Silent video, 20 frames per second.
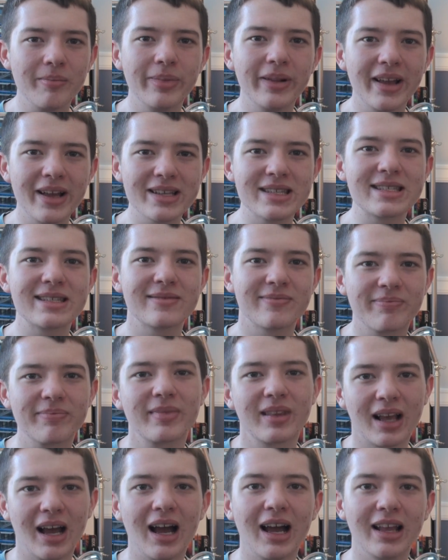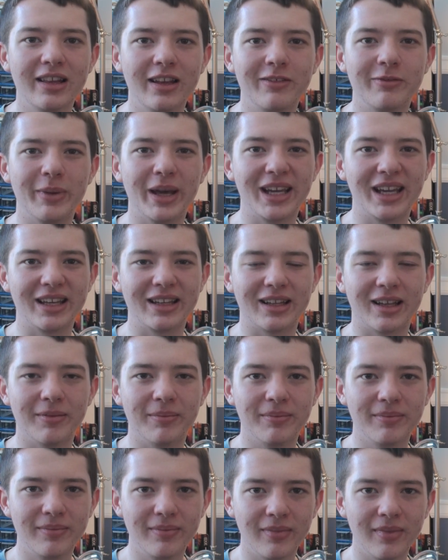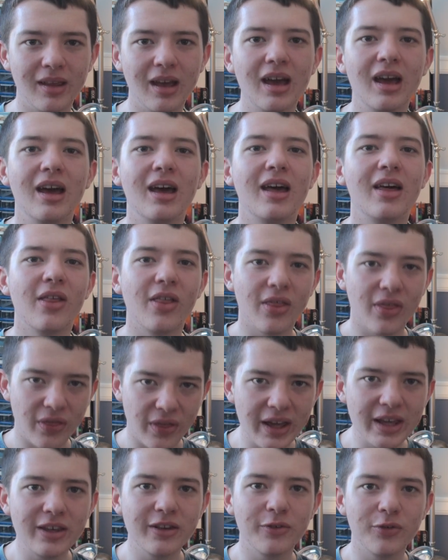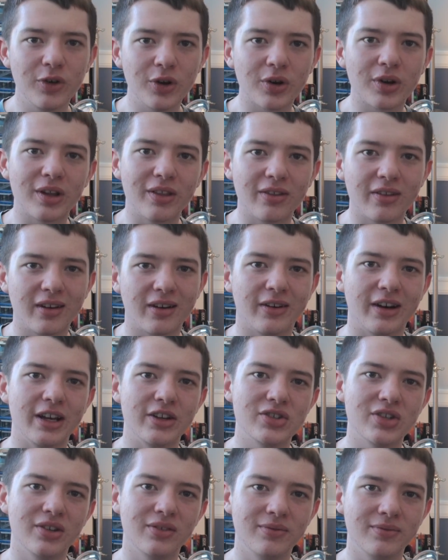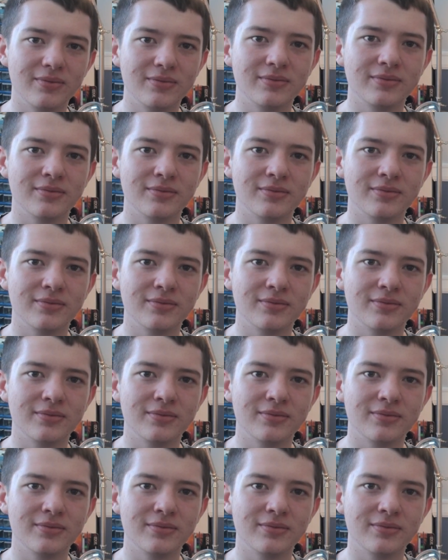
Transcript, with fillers: Plus, I love making them. Thank you for your consideration.